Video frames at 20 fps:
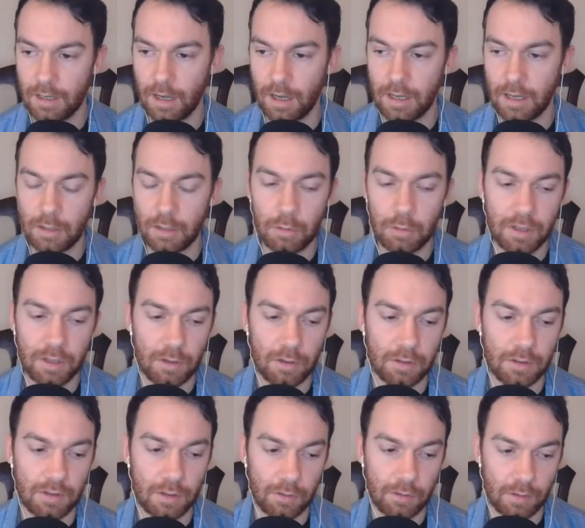I know
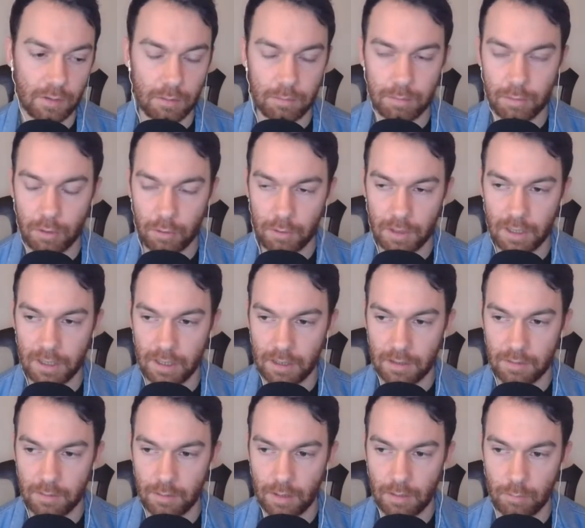there's
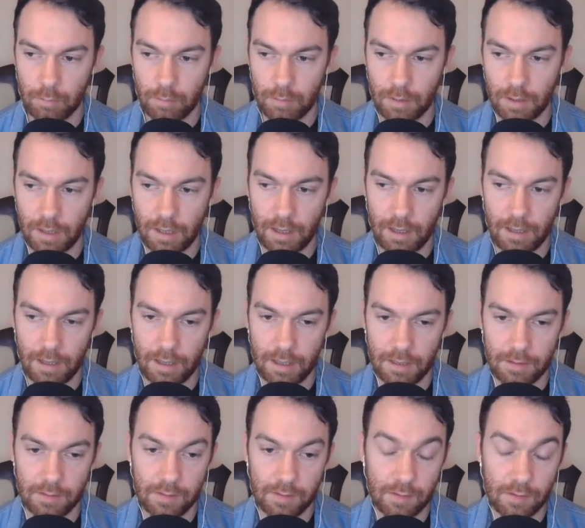currently
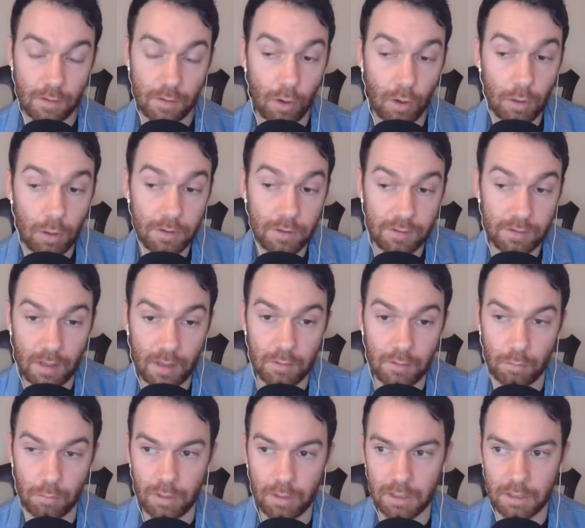it's called a
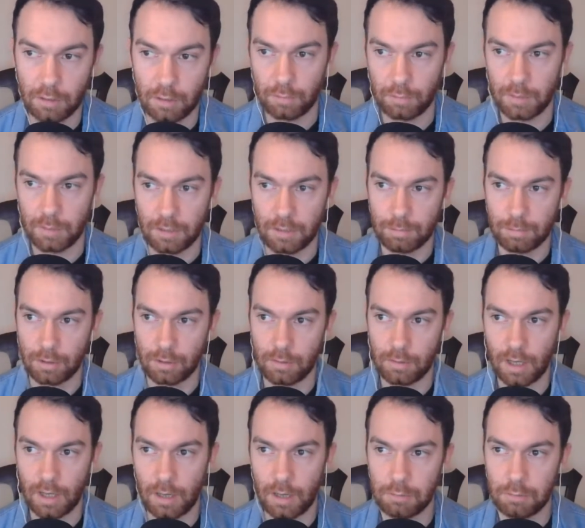centre-right government, but
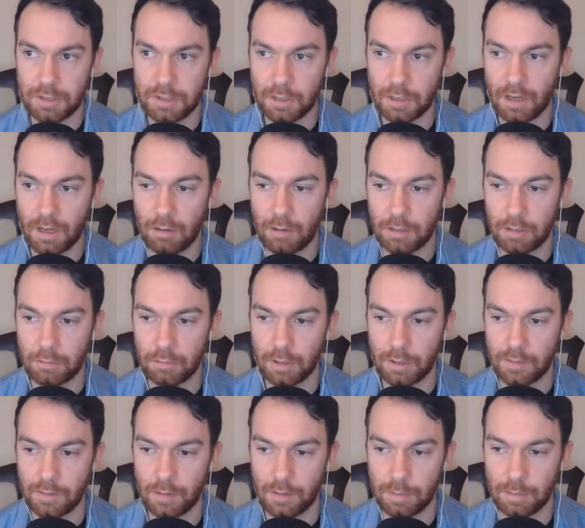how would you
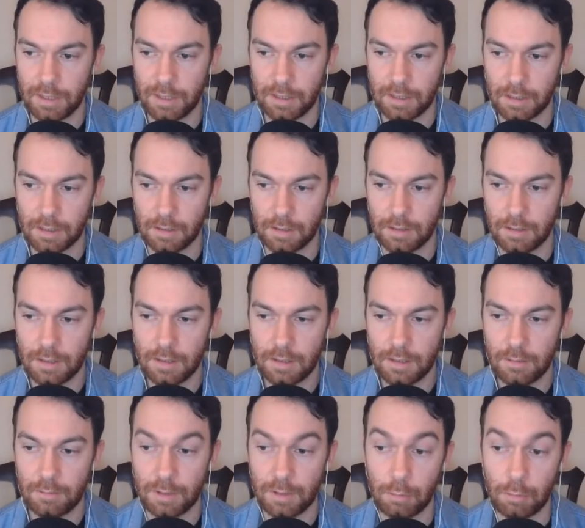characterize the political
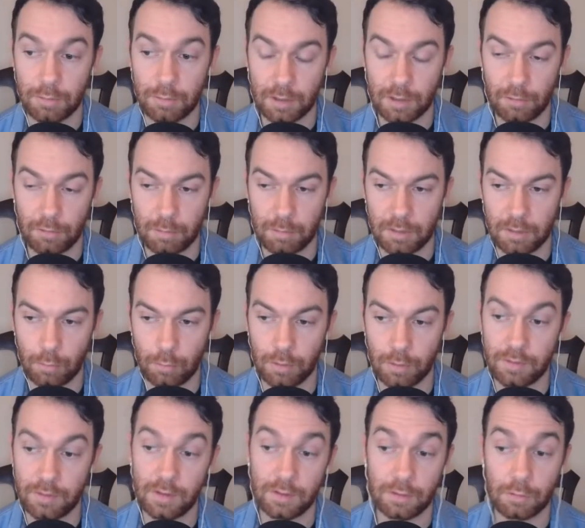view of the government
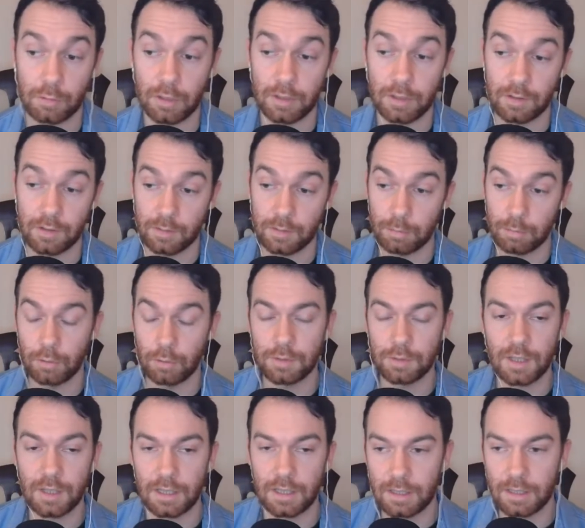towards this crisis,
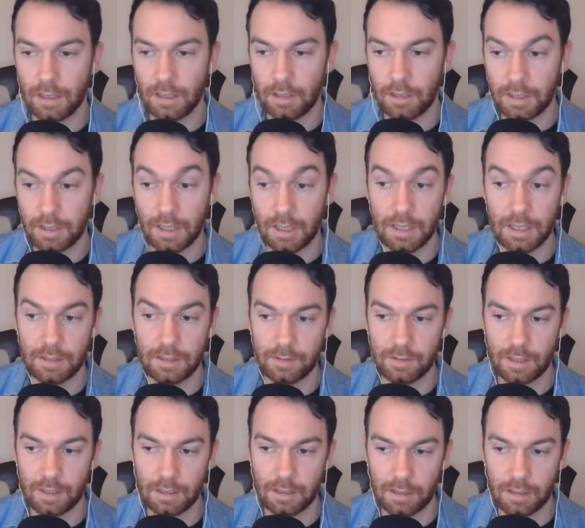both on the
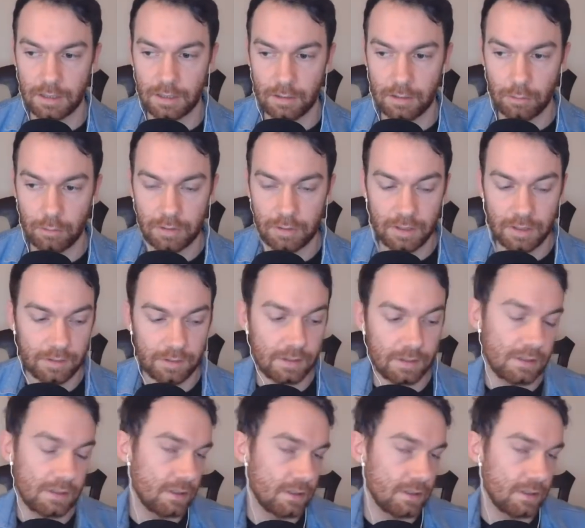islands and in the northeast?